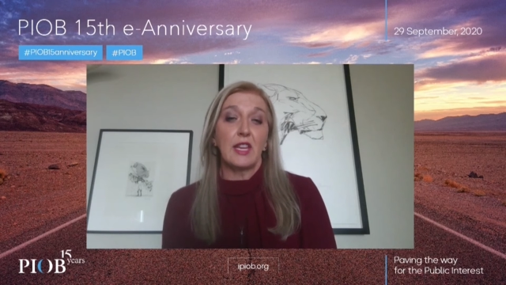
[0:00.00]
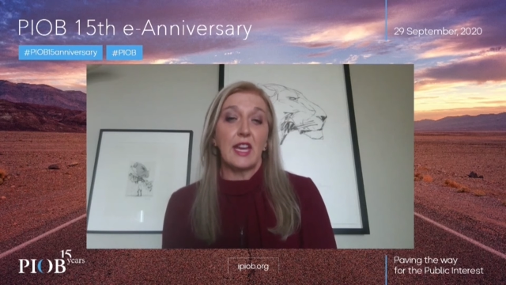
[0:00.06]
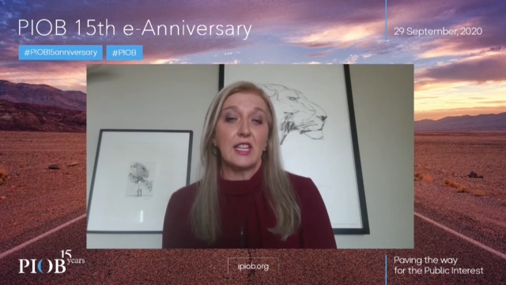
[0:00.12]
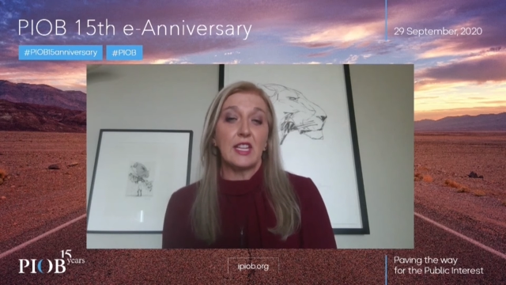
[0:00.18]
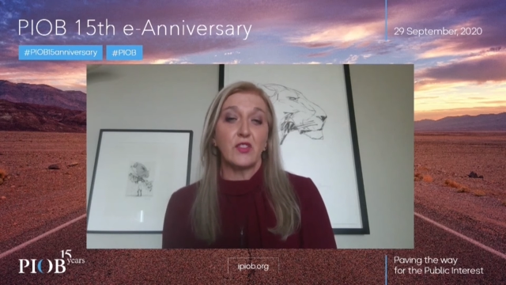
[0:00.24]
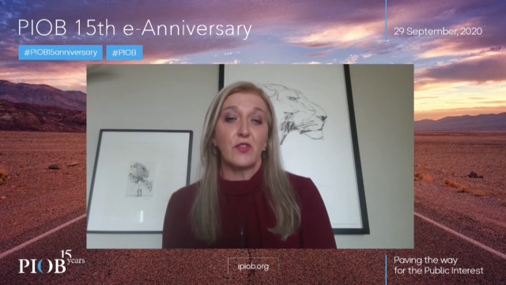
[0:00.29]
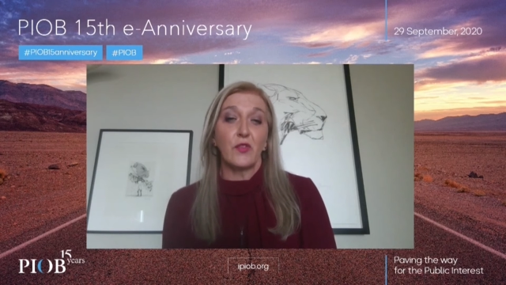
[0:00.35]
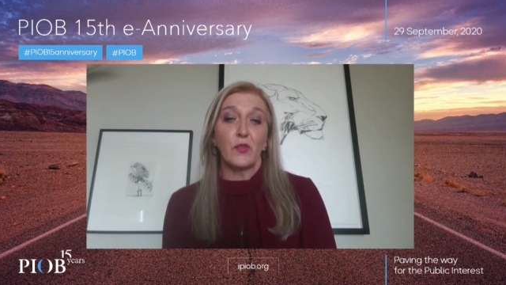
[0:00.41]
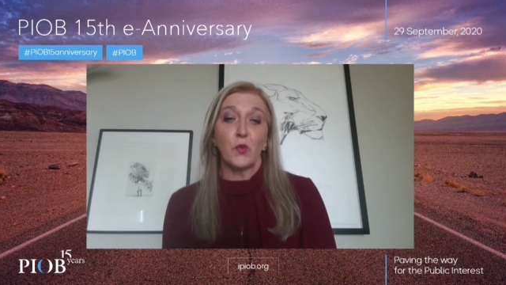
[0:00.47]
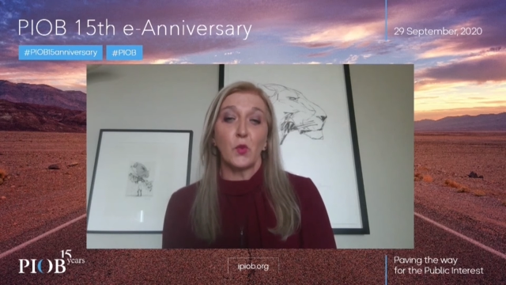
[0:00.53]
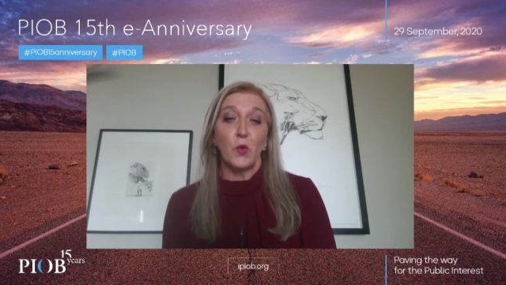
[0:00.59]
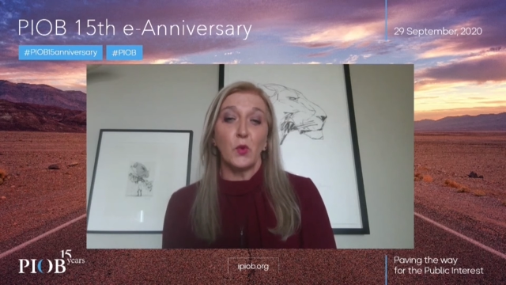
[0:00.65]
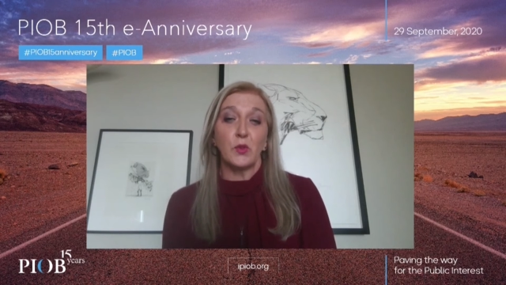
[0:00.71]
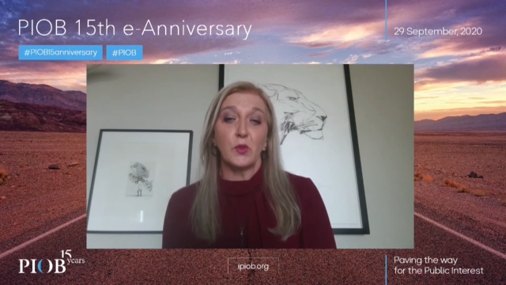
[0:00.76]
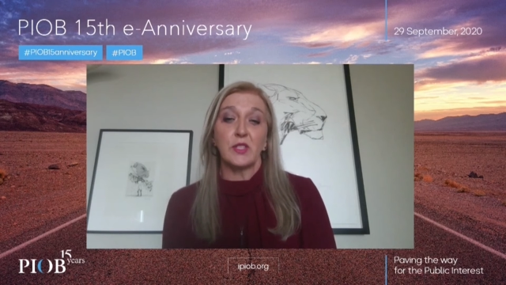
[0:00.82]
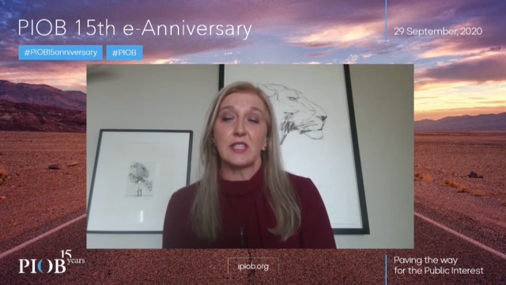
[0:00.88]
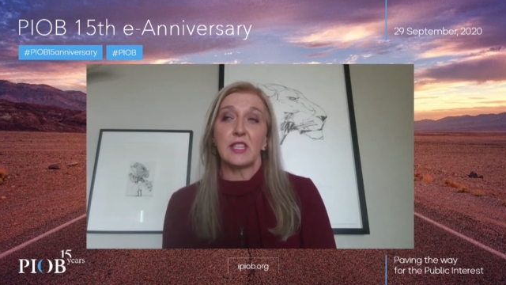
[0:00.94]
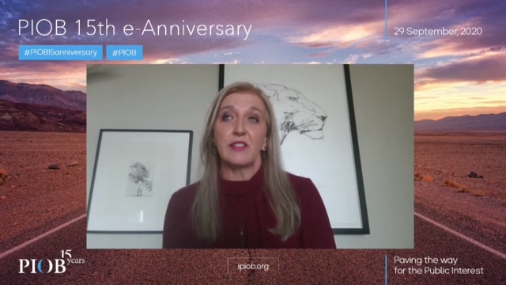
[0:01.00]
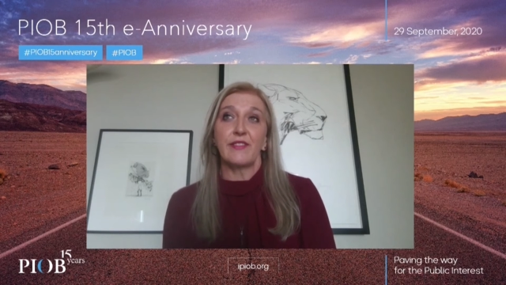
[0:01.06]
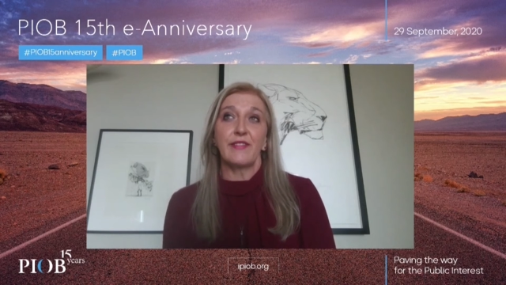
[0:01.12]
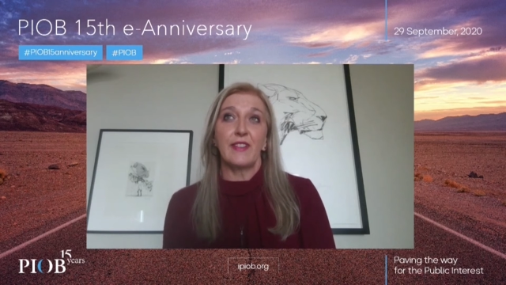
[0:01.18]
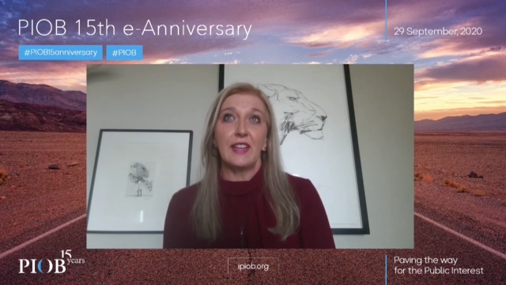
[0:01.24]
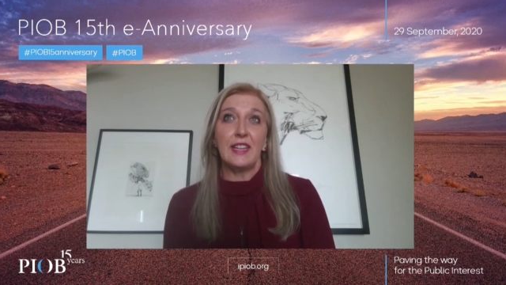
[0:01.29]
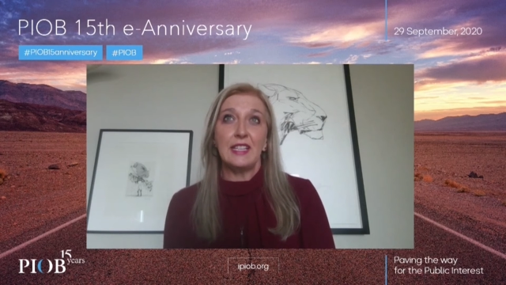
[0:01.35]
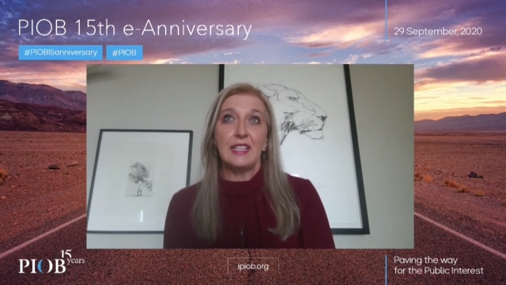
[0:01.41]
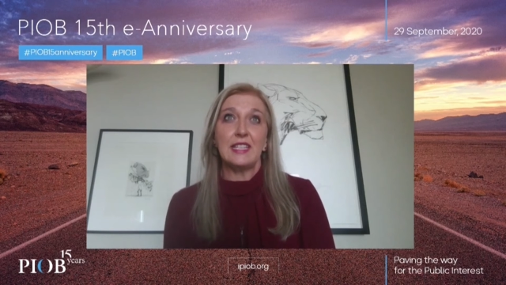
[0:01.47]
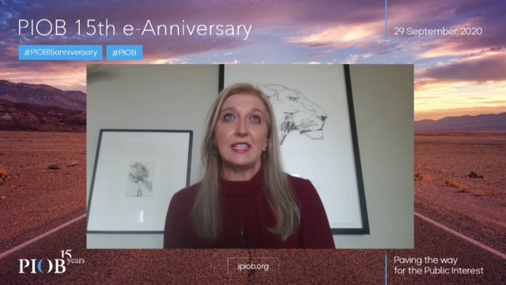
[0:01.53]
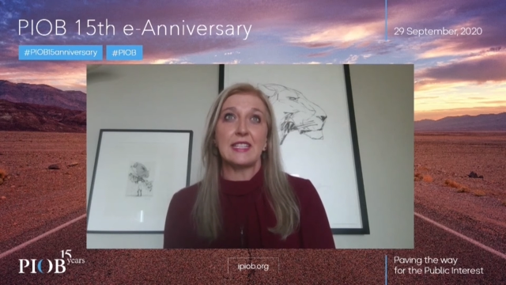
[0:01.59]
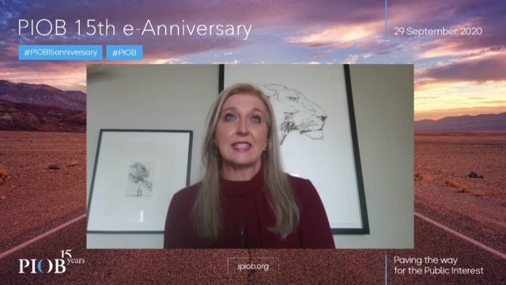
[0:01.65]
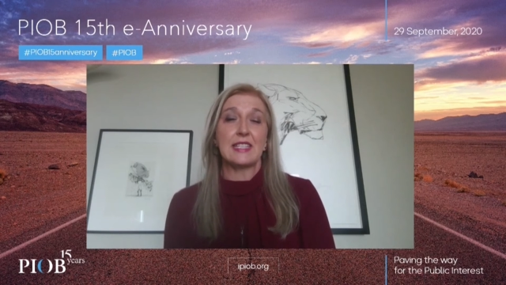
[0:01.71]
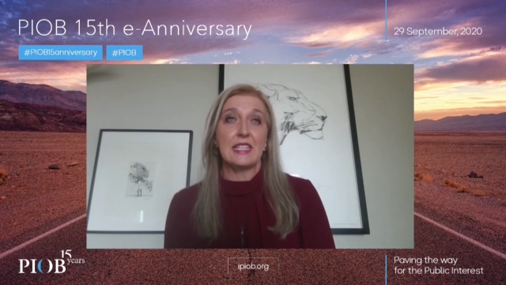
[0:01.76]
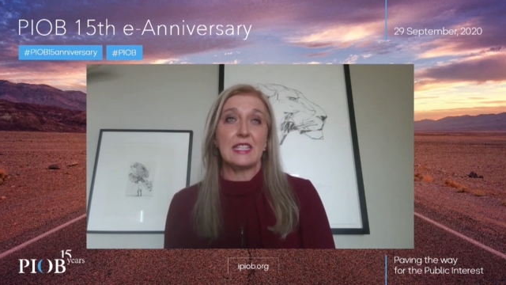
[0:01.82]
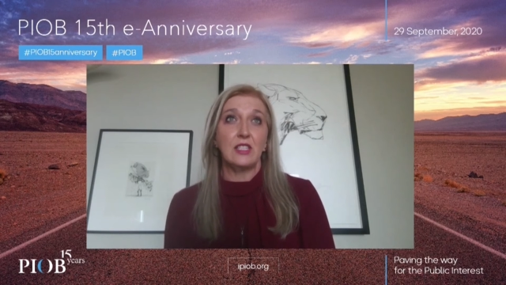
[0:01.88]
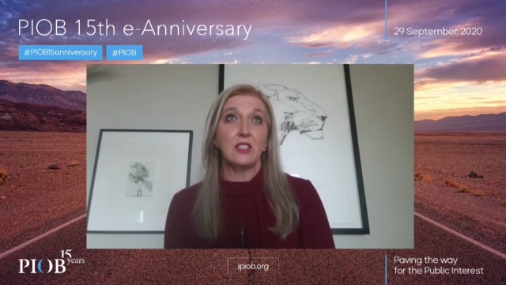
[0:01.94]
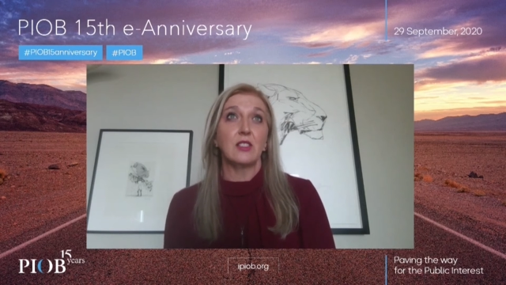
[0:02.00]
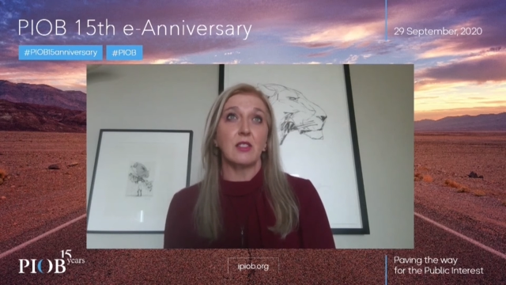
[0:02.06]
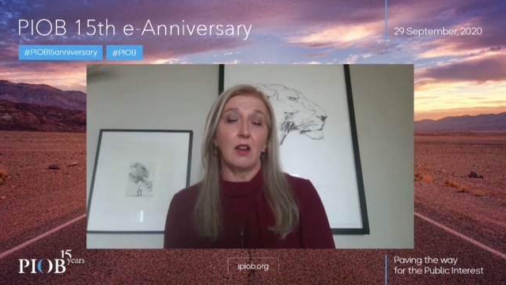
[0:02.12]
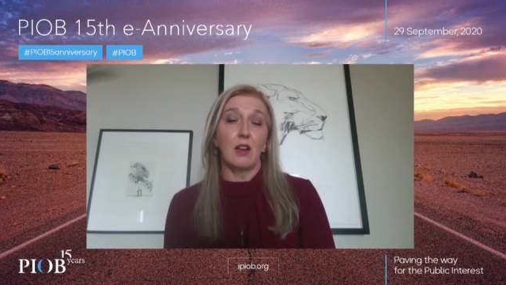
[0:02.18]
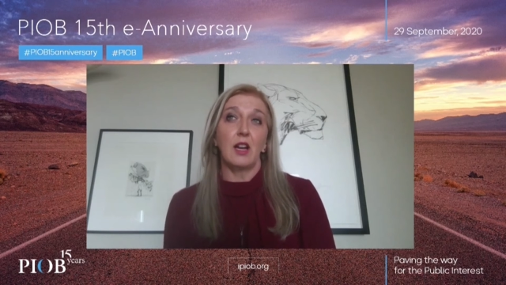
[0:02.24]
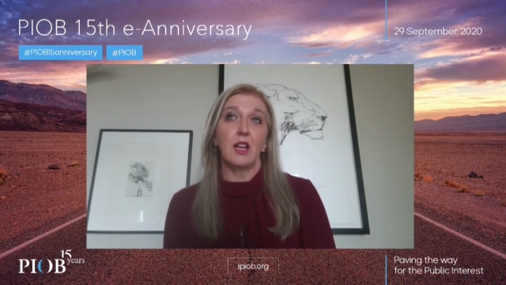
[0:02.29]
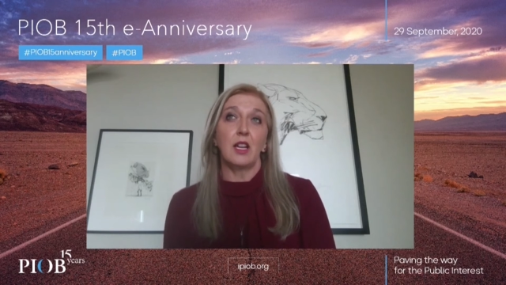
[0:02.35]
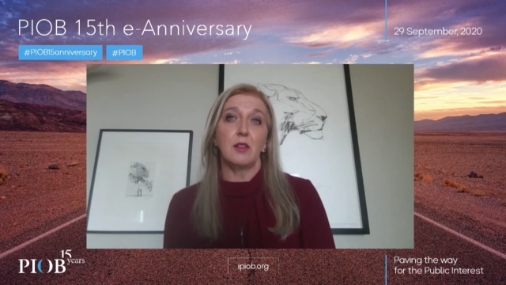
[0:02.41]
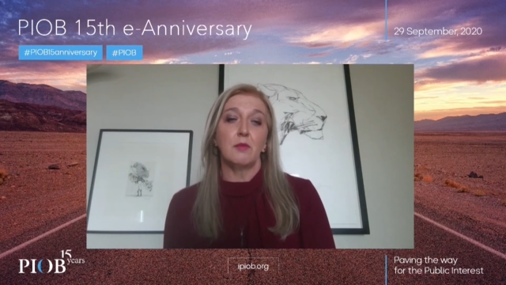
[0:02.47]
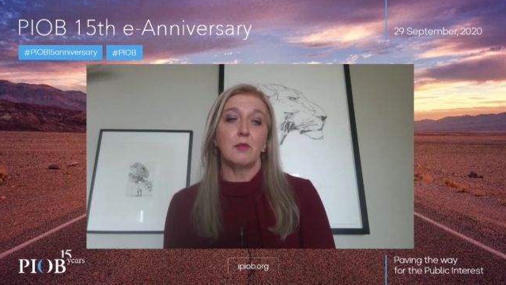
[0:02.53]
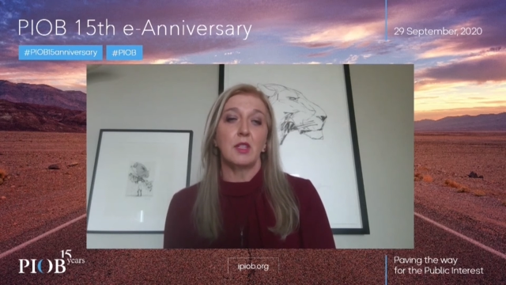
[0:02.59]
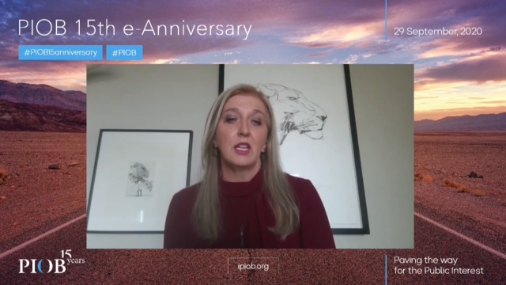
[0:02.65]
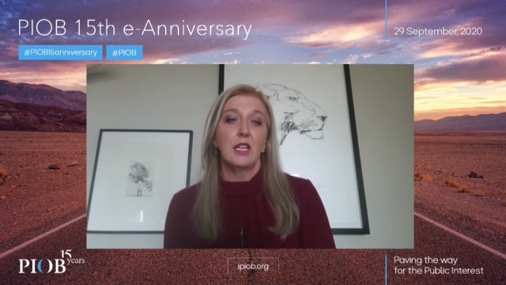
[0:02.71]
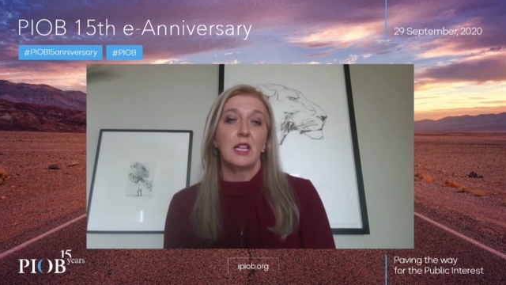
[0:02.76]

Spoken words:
catch frauds and failures in time,